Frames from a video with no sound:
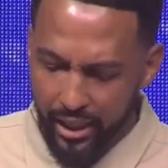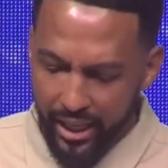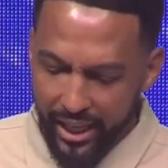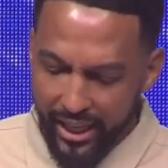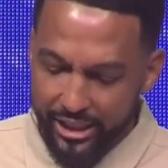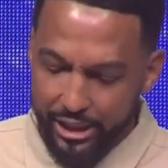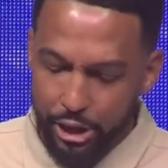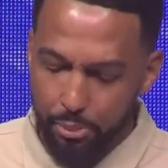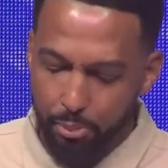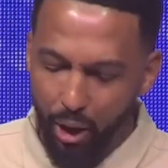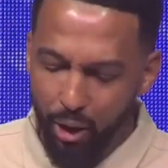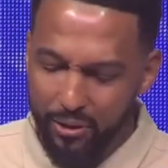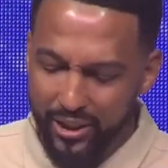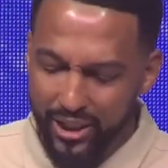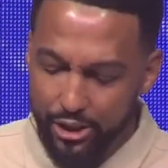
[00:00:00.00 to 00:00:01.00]
He
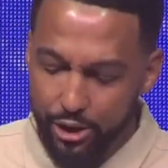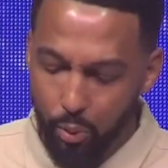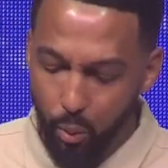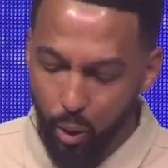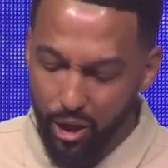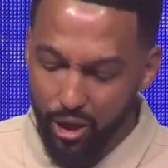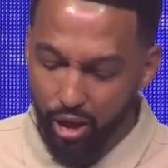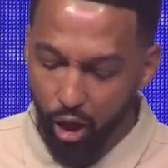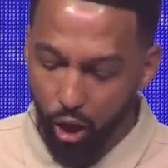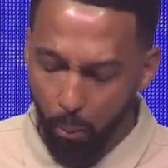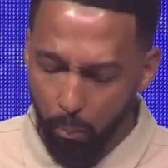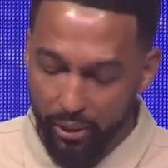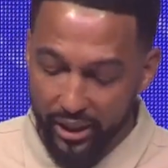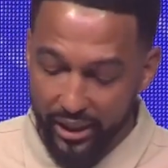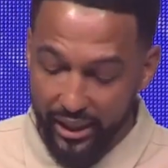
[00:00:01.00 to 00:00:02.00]
spoke this word
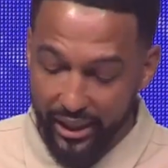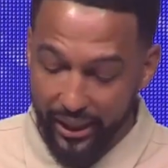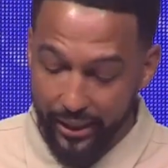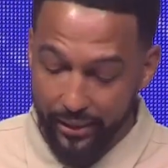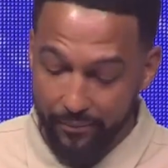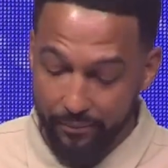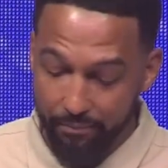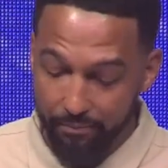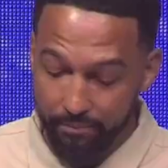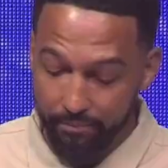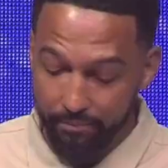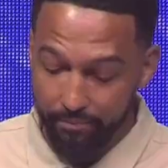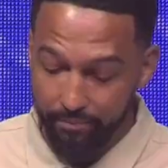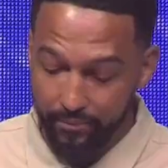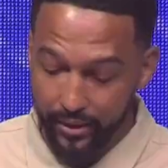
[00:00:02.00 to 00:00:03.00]
openly.
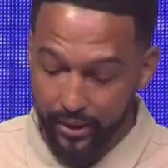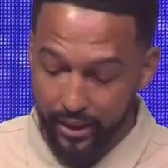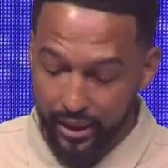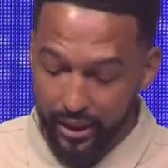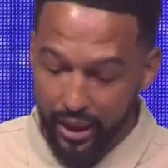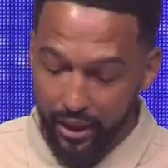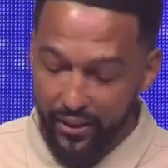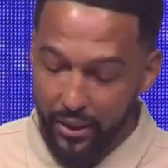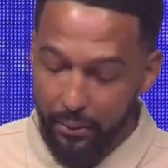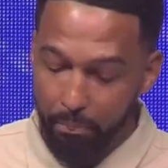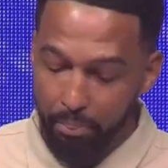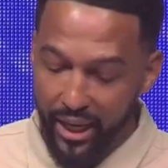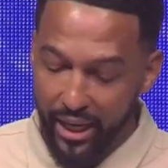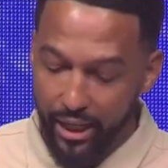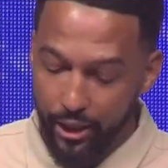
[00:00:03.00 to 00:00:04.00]
Then
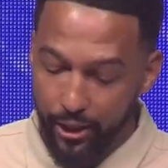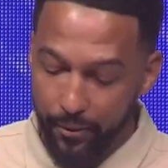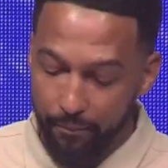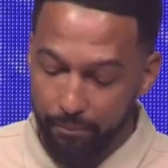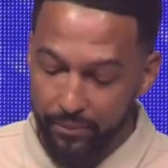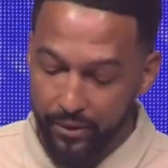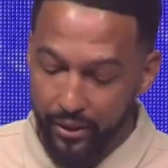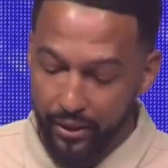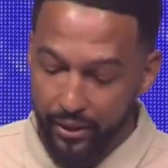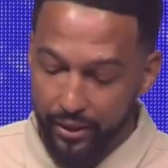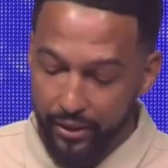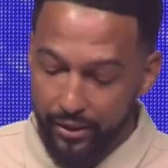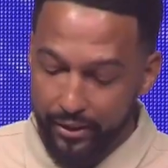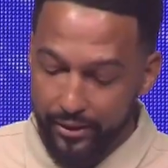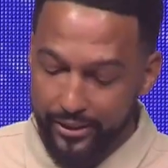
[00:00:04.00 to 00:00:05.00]
Peter
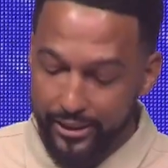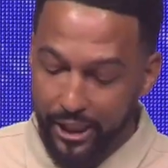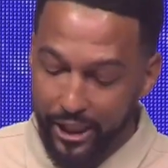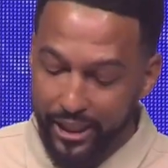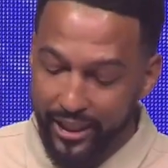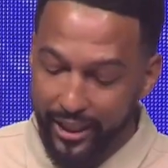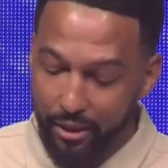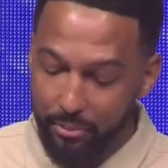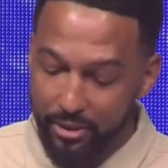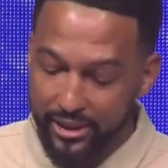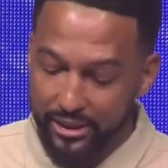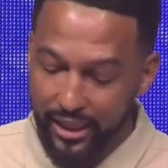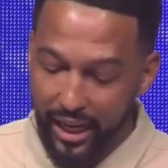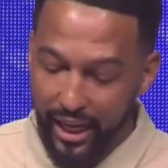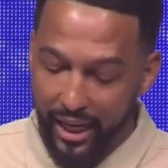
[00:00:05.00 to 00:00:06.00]
took him
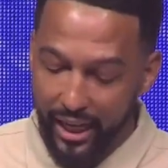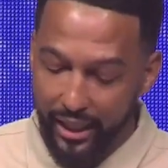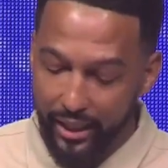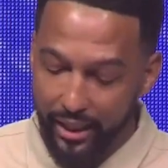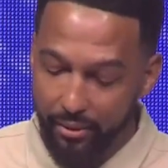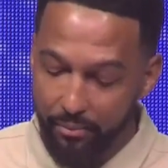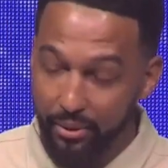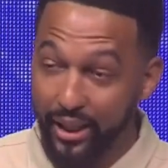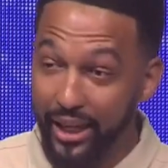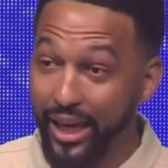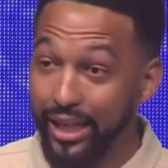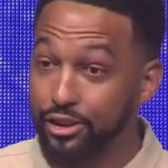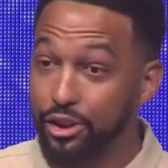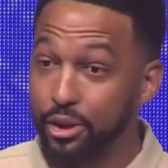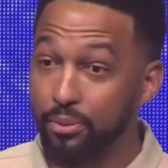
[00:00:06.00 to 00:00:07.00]
aside and
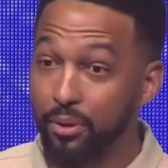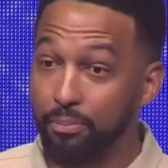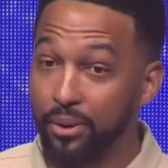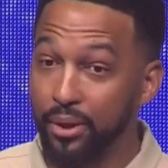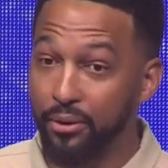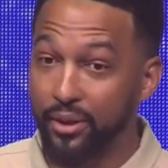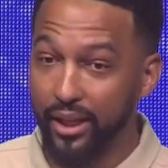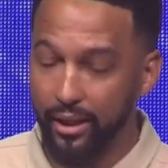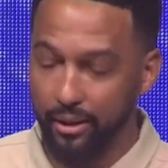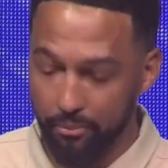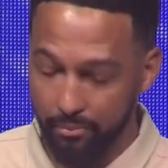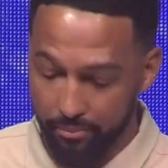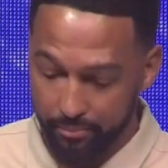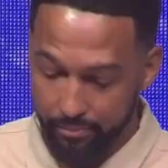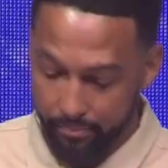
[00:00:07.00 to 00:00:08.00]
began to rebuke him.
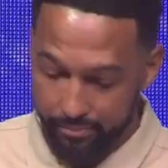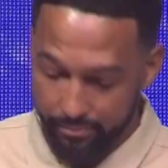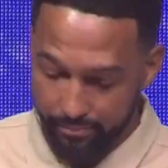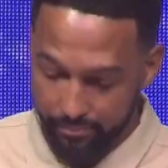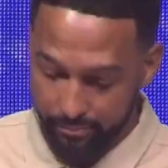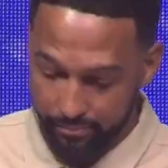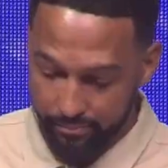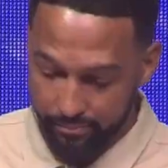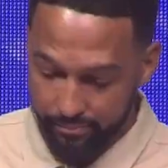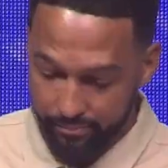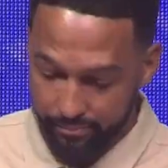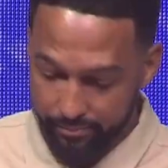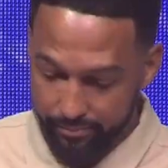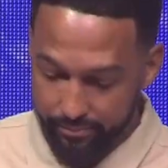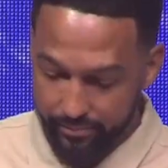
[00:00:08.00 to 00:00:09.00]

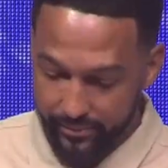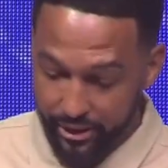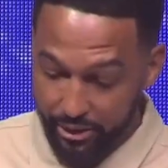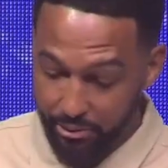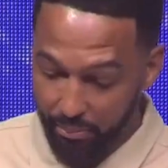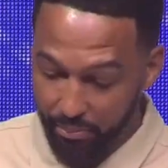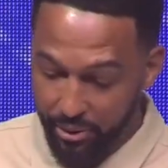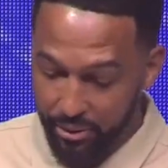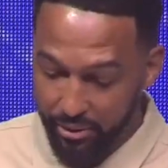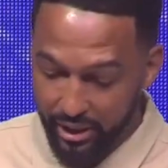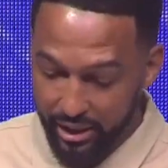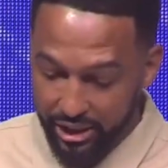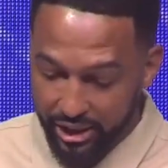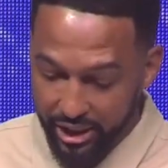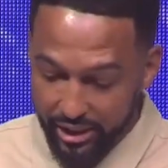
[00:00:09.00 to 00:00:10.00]
He's
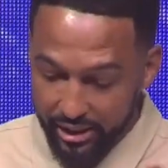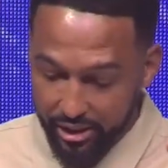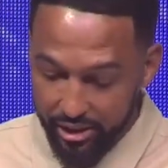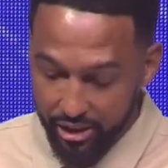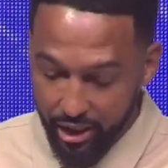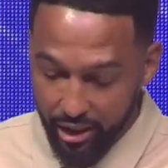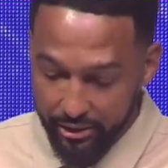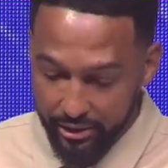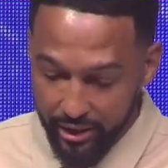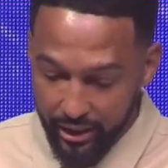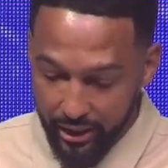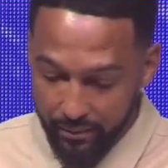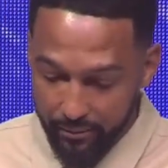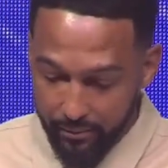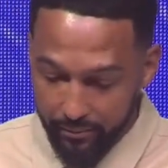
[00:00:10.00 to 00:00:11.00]
rebuking Jesus. Do y'all see that?